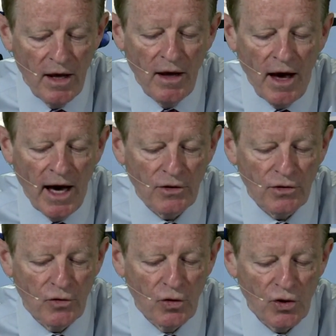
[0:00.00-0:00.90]
And of
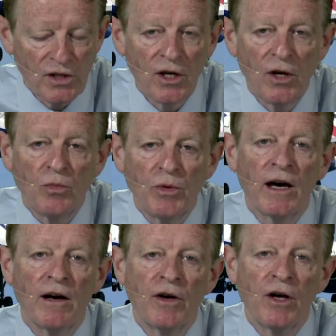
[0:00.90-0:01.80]
course, we
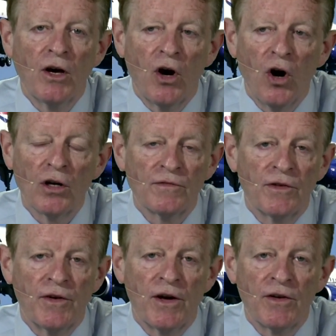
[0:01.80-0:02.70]
have all of the
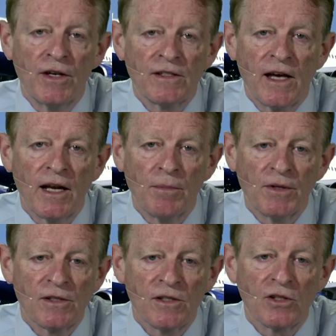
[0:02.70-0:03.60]
various elements
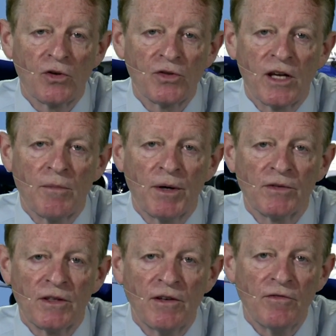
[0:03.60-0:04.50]
discussing about
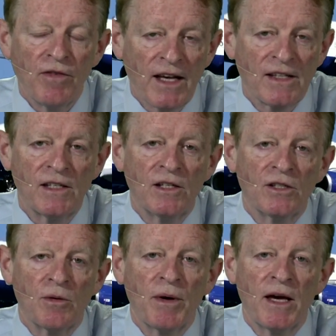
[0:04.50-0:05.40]
the vaccine
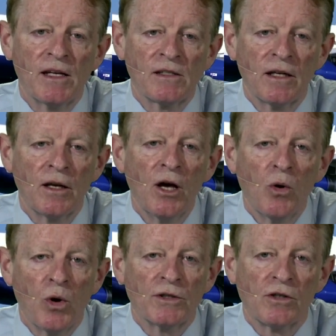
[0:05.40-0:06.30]
debate and
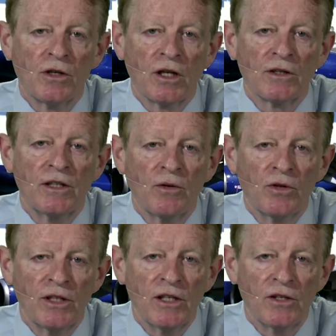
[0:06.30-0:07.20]
whether or not
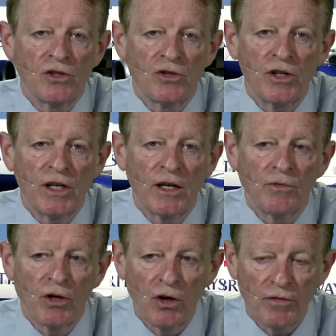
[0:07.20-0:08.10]
the industry can
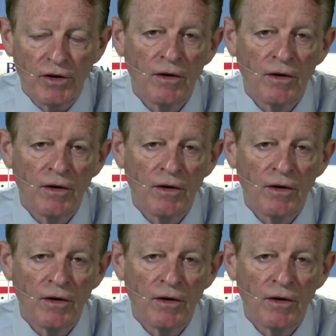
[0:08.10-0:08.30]
recover.